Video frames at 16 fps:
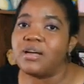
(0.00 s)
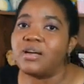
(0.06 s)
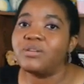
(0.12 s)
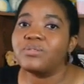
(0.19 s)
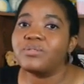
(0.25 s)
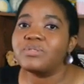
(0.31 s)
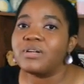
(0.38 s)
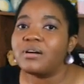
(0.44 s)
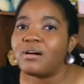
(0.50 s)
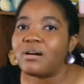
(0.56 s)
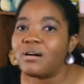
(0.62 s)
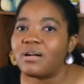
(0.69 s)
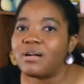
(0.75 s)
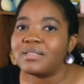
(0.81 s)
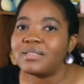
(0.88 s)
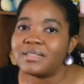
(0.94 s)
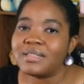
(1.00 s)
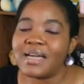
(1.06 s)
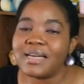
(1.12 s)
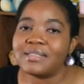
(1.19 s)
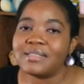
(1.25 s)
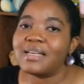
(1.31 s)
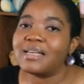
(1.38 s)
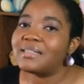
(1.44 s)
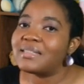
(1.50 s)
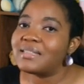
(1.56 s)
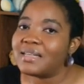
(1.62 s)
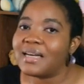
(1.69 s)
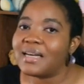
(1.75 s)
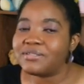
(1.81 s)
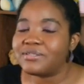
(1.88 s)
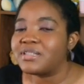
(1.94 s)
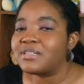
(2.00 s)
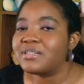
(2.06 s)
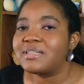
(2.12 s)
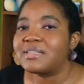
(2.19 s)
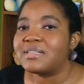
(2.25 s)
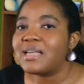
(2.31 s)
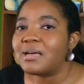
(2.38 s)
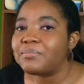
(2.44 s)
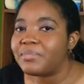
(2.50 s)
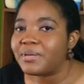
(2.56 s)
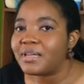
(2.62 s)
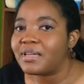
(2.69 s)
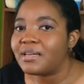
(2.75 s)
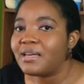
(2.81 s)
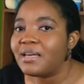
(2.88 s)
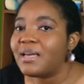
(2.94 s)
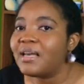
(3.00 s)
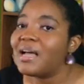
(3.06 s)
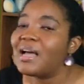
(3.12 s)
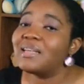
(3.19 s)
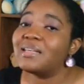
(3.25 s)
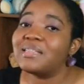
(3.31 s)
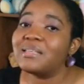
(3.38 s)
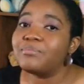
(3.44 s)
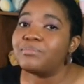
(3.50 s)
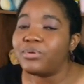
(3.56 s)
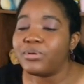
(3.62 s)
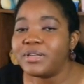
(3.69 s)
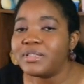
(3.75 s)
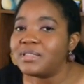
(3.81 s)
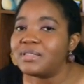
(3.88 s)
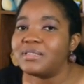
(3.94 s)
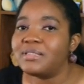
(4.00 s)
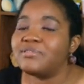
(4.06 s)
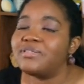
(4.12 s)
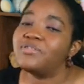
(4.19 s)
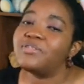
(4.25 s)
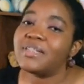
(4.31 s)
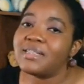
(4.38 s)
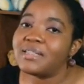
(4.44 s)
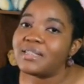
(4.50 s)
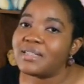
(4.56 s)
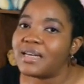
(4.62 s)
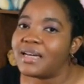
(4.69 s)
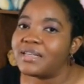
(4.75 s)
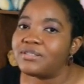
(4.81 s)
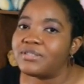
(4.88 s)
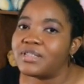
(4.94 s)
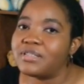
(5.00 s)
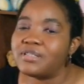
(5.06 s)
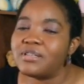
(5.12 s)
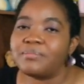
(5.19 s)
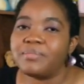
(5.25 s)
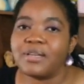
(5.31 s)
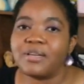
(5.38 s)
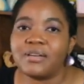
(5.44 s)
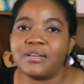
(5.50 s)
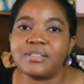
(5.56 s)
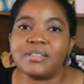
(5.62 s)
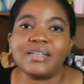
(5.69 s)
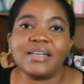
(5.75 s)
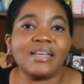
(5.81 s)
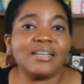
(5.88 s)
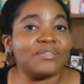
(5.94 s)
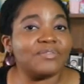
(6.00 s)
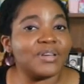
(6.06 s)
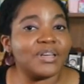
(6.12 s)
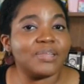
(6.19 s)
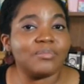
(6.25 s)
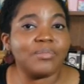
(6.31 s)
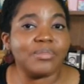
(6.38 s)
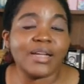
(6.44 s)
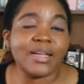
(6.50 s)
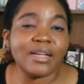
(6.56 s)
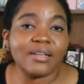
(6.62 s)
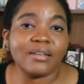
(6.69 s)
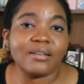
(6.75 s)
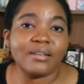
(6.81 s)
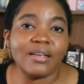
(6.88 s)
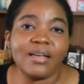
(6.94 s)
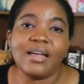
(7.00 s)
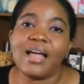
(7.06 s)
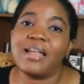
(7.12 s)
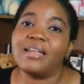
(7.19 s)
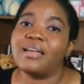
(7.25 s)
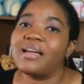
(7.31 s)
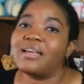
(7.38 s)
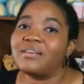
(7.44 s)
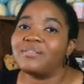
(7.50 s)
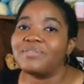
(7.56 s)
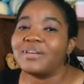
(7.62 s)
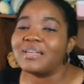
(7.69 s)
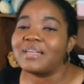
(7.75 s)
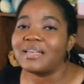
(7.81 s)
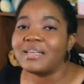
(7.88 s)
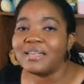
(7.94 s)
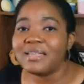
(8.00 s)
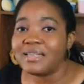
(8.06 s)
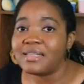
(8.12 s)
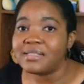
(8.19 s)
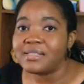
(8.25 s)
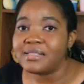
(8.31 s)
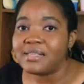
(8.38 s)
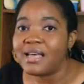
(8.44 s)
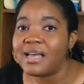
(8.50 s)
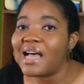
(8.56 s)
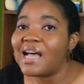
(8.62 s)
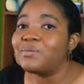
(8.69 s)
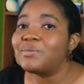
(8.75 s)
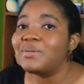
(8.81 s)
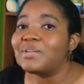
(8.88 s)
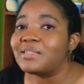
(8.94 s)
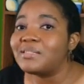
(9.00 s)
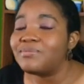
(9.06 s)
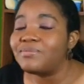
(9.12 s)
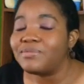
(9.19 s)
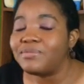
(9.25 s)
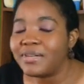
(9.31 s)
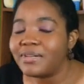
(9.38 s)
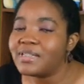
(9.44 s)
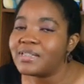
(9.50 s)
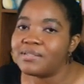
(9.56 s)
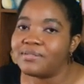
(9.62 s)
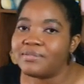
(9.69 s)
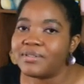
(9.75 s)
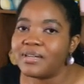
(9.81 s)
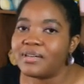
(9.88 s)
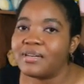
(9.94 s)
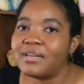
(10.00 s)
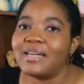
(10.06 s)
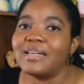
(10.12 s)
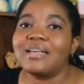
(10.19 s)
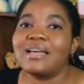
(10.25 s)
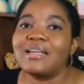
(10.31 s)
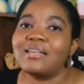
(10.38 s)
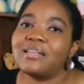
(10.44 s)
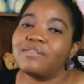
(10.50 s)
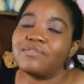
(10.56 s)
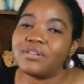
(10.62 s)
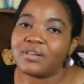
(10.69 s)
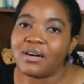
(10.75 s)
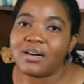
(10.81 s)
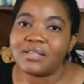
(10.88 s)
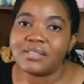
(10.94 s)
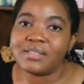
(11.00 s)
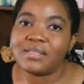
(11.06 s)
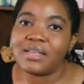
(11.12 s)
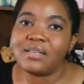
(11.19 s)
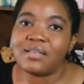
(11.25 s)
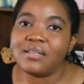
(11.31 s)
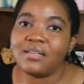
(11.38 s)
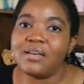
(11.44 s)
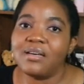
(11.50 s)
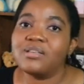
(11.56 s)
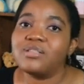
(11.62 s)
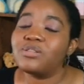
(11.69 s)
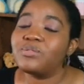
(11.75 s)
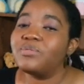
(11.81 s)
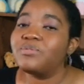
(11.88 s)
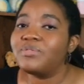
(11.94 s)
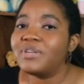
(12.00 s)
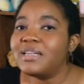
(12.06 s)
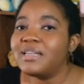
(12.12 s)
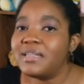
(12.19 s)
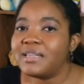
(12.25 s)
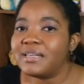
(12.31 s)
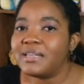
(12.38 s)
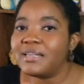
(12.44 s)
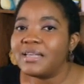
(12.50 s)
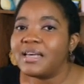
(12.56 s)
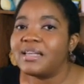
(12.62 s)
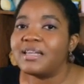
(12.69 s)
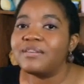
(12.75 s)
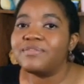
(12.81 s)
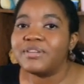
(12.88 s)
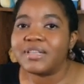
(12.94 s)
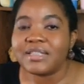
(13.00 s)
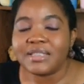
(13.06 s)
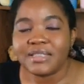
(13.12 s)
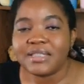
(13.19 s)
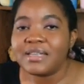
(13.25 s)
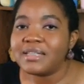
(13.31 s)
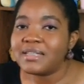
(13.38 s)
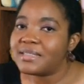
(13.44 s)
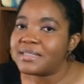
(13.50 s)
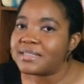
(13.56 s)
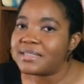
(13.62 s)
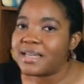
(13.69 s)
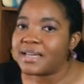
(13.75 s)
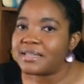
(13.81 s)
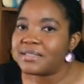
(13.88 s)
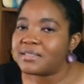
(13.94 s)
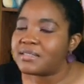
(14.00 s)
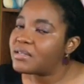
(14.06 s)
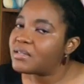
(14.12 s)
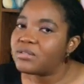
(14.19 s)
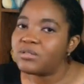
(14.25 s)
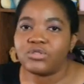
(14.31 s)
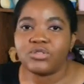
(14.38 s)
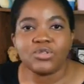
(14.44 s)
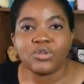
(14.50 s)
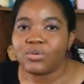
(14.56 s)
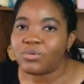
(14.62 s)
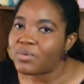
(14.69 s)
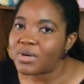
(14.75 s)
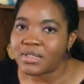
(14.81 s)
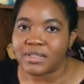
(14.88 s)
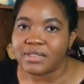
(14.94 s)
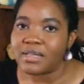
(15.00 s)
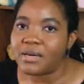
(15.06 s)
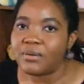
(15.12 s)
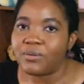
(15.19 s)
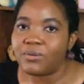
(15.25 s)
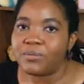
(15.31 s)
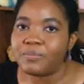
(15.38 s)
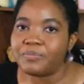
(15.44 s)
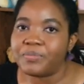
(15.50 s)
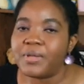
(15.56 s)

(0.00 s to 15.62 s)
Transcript: Those are all signs that dehydration is happening. And it's important to treat dehydration because it can affect the brain and it can affect the kidneys. And when it's very severe, it can even cause death. So we really need that if you're seeing these signs, don't watch it at home.